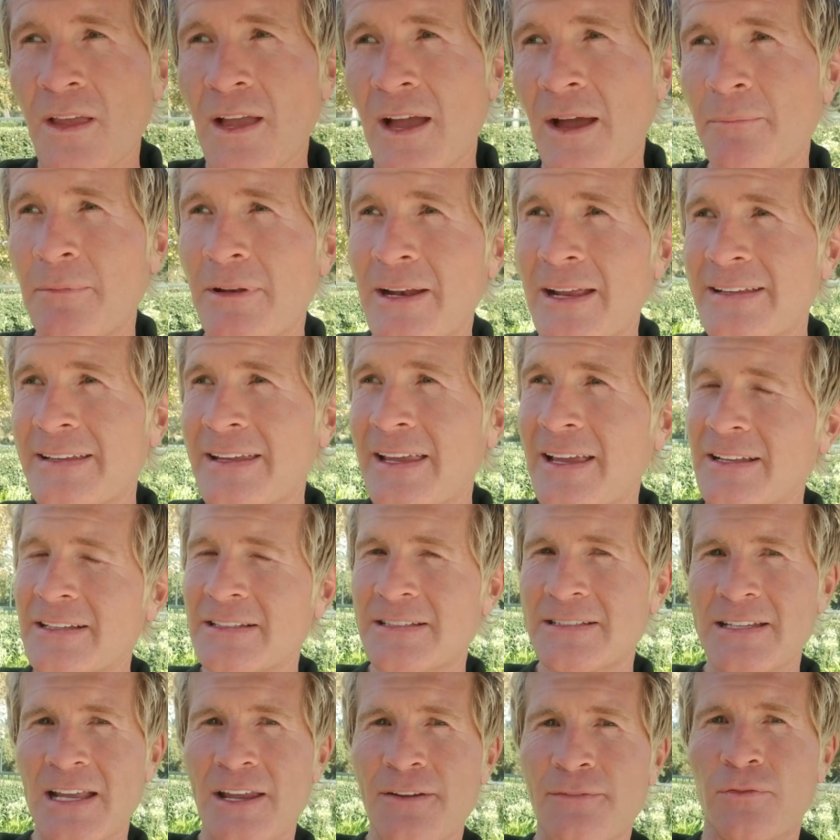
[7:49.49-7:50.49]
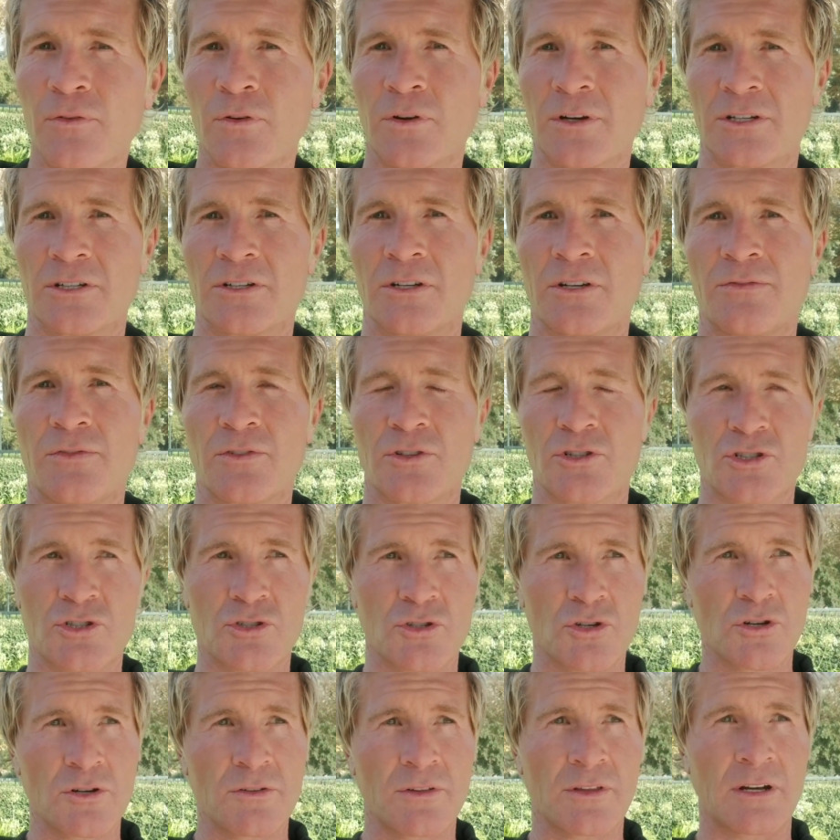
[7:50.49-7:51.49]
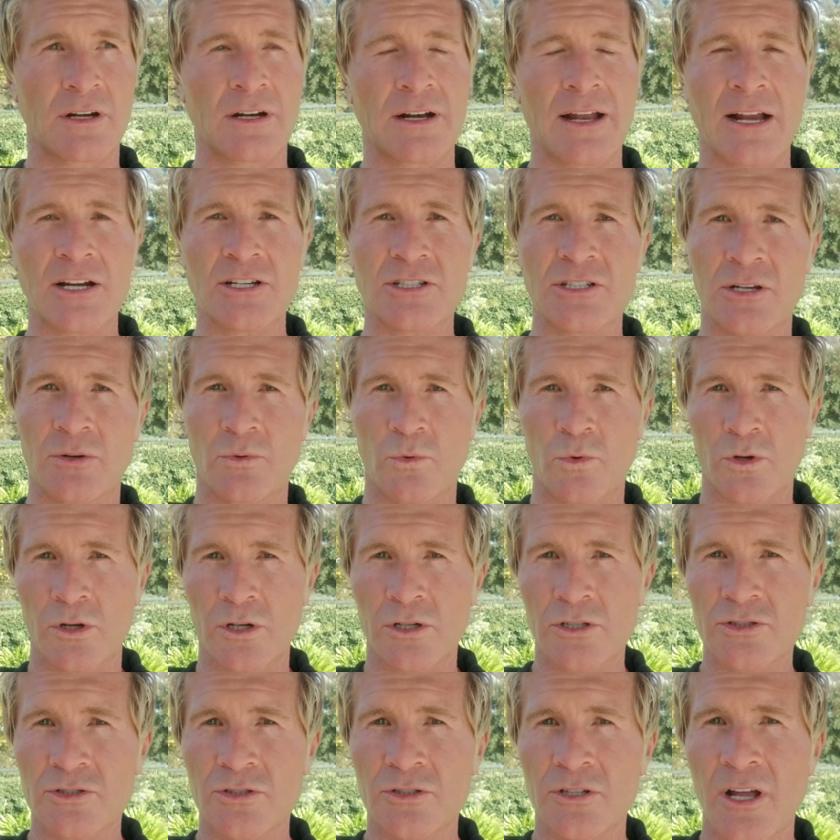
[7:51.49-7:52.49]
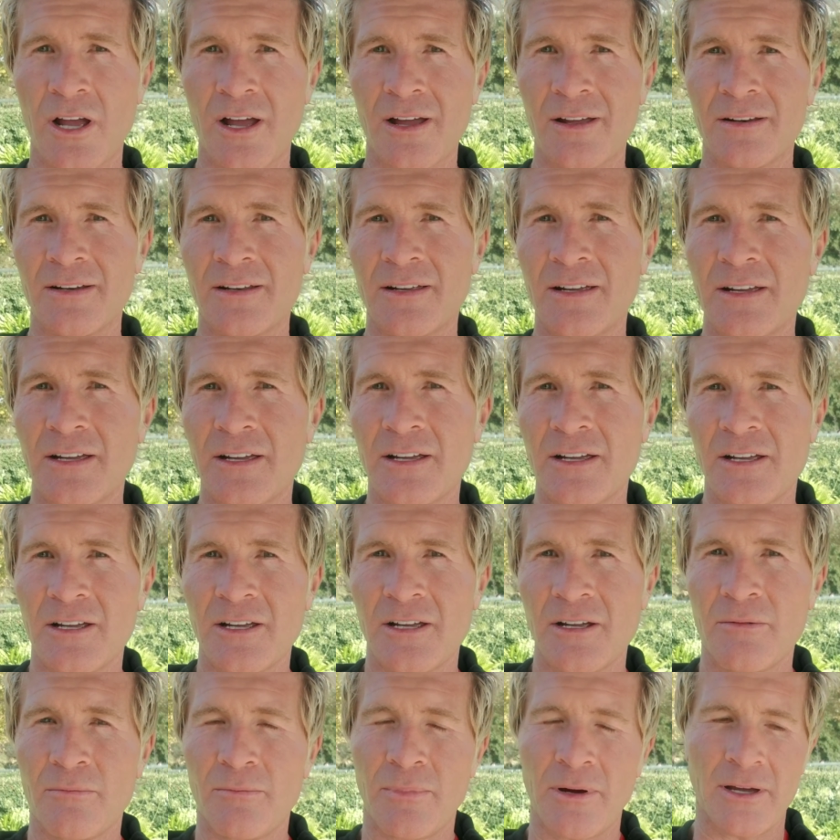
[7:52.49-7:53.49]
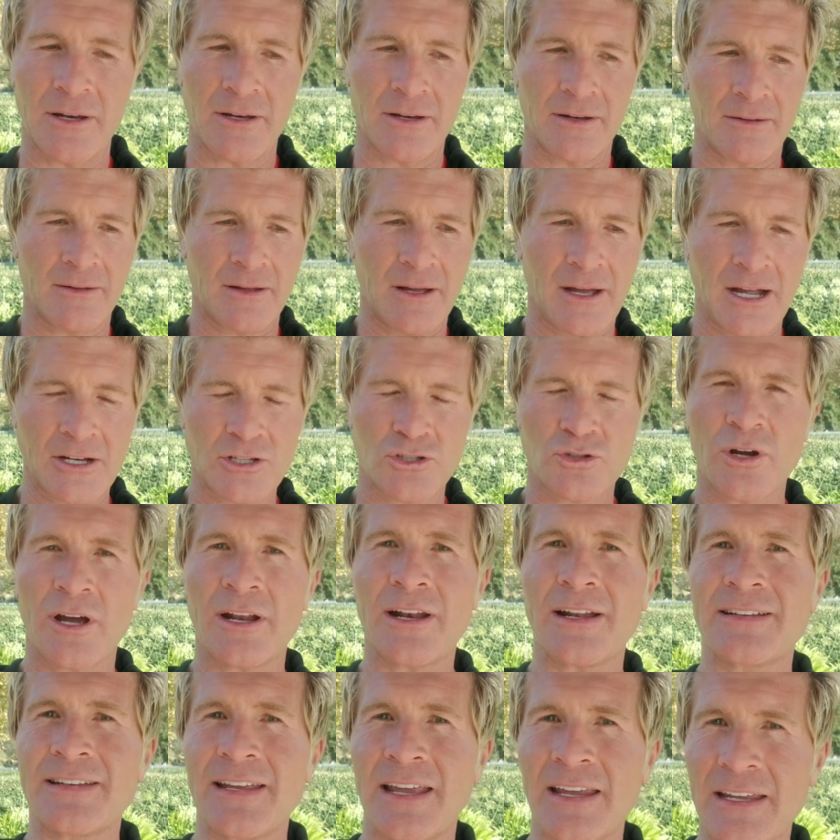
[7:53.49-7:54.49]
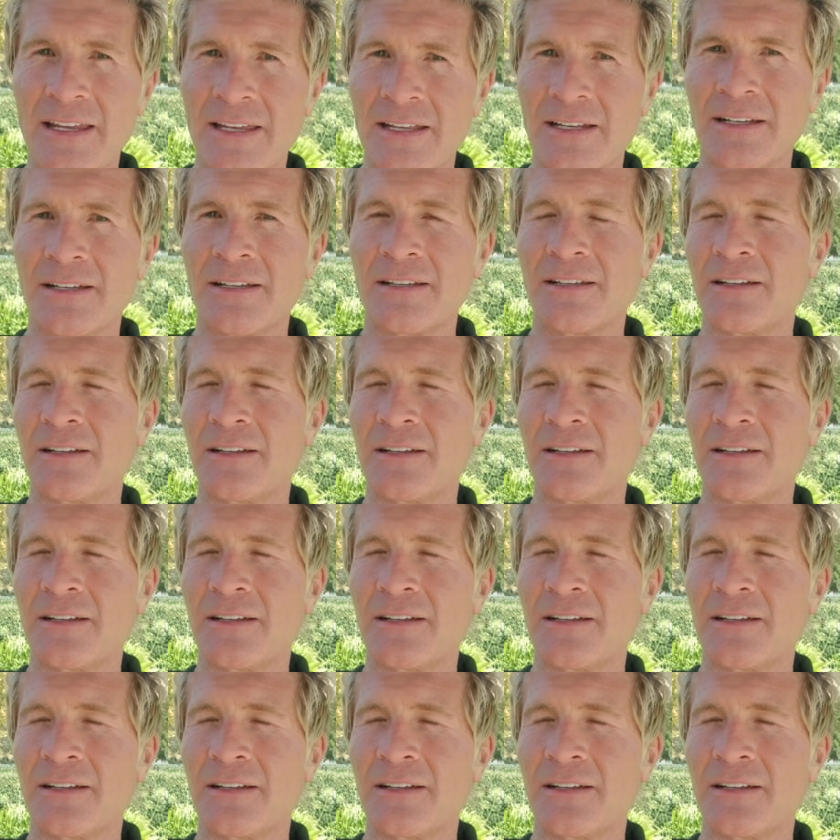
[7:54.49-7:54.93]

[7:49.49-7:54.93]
I mean, I can't say for sure that it actually works or not, but I try to take it